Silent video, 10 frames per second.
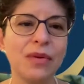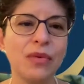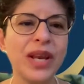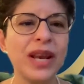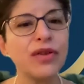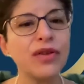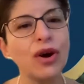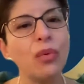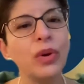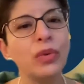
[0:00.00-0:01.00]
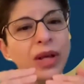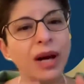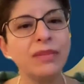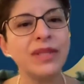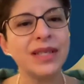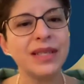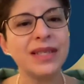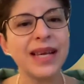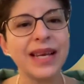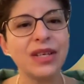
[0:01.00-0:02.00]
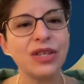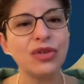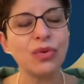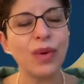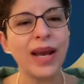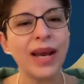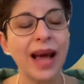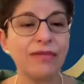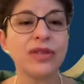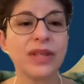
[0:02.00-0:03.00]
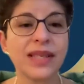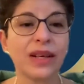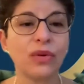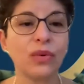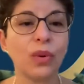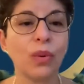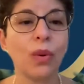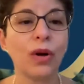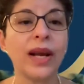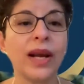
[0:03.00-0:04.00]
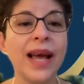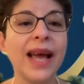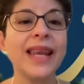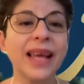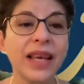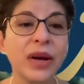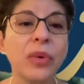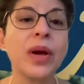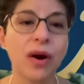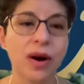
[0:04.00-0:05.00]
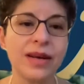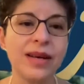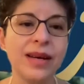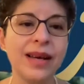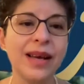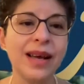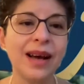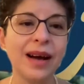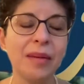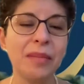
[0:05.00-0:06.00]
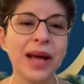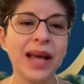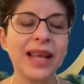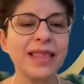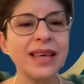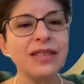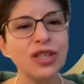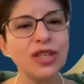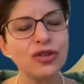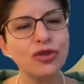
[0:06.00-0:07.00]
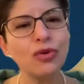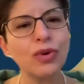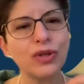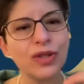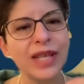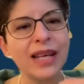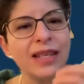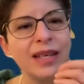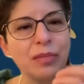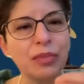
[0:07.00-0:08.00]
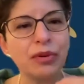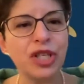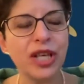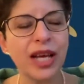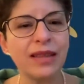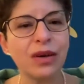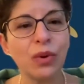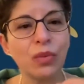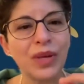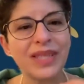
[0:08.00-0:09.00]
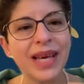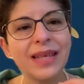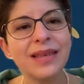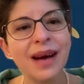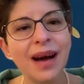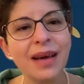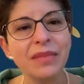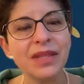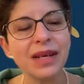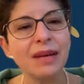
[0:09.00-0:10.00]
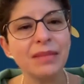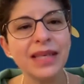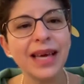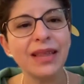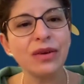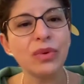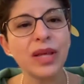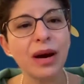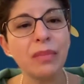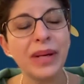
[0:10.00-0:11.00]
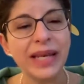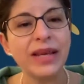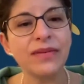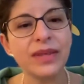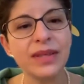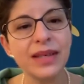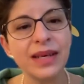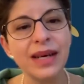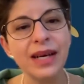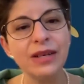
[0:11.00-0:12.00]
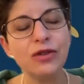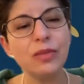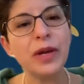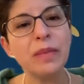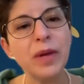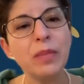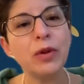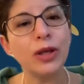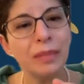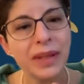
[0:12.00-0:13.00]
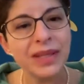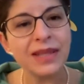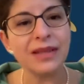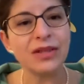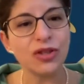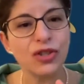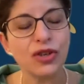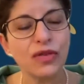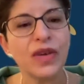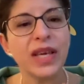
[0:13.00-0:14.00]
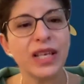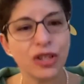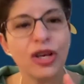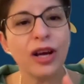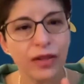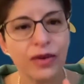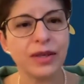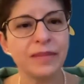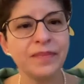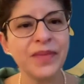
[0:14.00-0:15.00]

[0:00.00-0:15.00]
We never thought we would come to this stage when after the Second World War, and yet here we are. And I think just to understand and appreciate that when we take time to come together with our beliefs, to bring people committed to serving each other